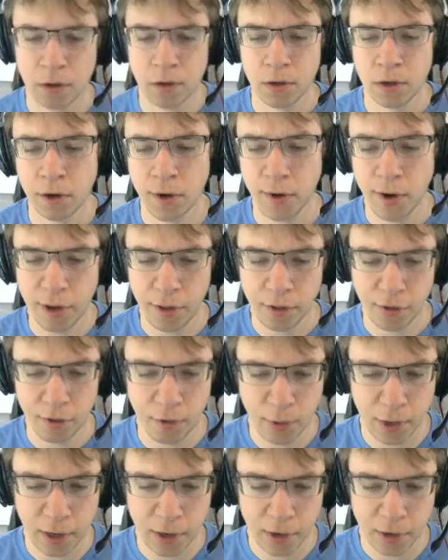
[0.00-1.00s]
Alright, so
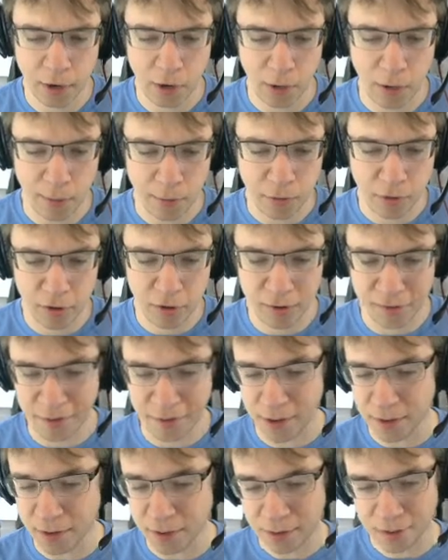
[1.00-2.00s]
we could Corruption
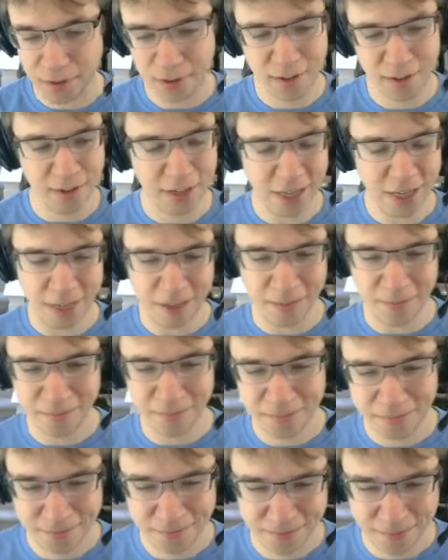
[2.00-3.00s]
Defend, but
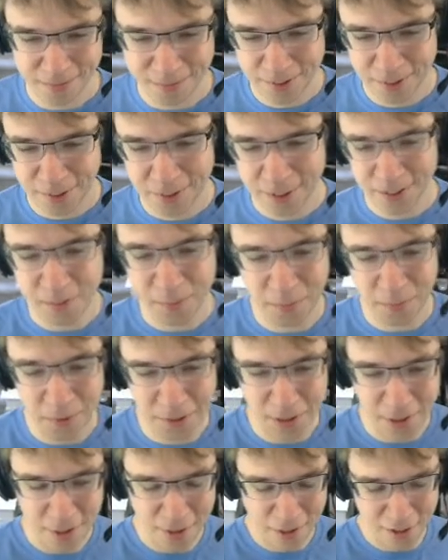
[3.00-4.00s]

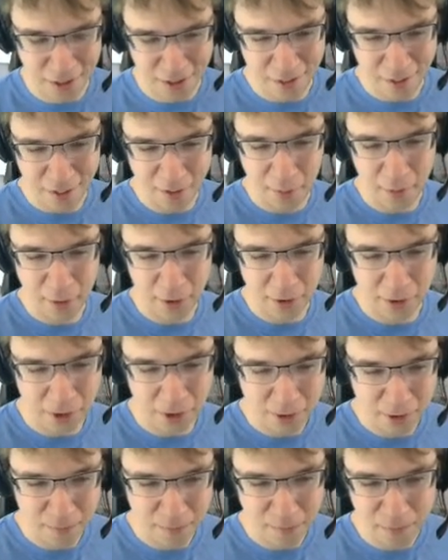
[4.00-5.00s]
that's not super
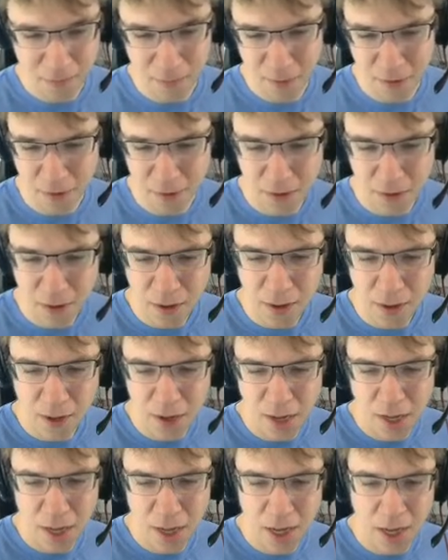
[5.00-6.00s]
exciting.
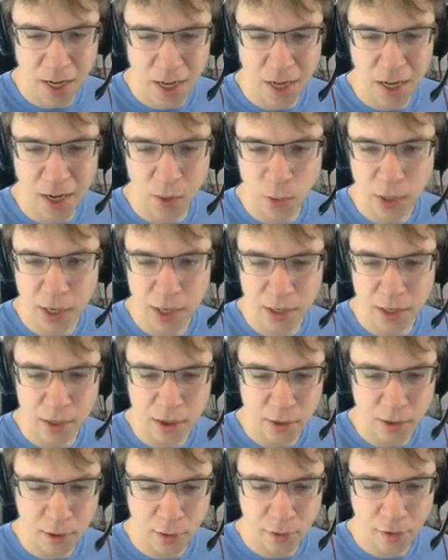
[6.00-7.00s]
We can
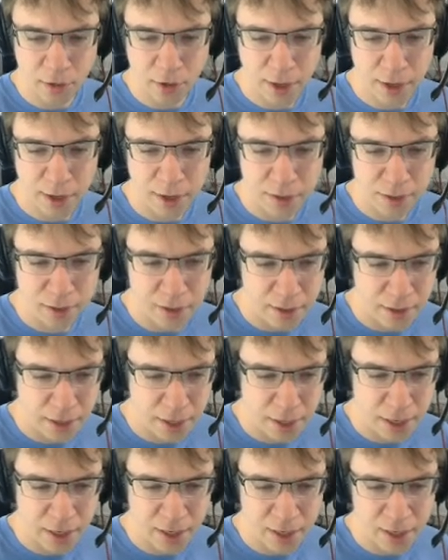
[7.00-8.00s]
Clothesline
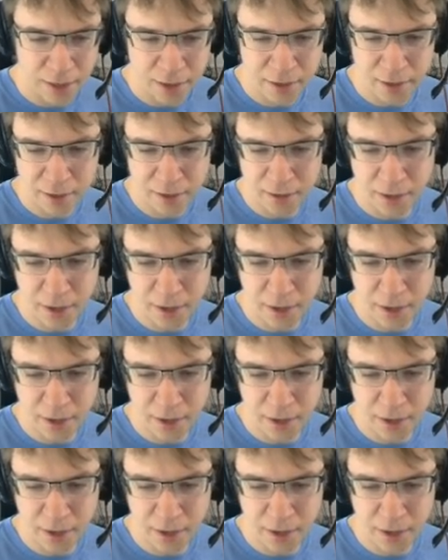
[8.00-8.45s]
and